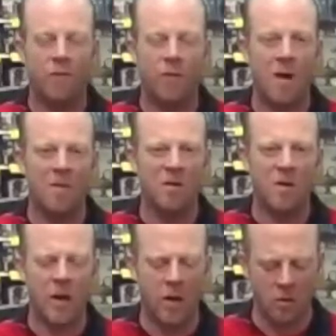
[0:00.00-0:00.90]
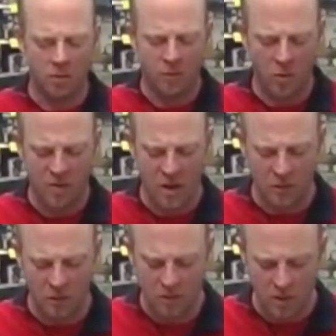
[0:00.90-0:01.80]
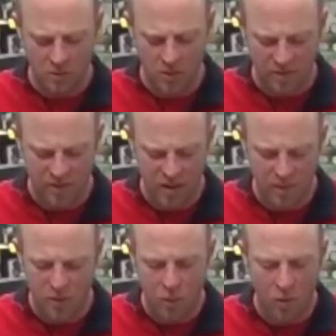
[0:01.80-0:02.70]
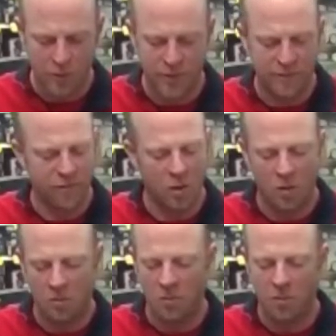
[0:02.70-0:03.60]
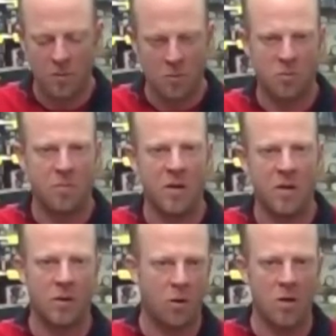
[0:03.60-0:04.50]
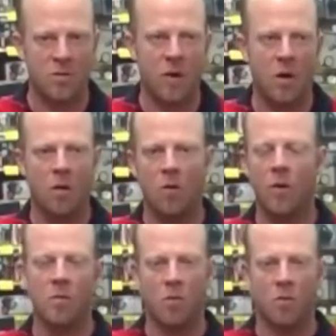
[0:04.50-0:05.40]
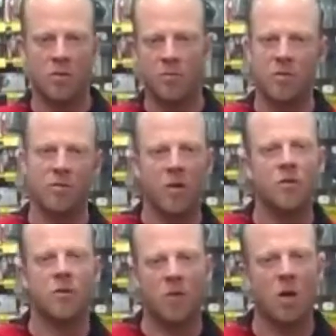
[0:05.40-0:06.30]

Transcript: not mistaken, Vortex extends that VIP warranty from the most basic Crossfire all the way to the most expensive Razor, correct?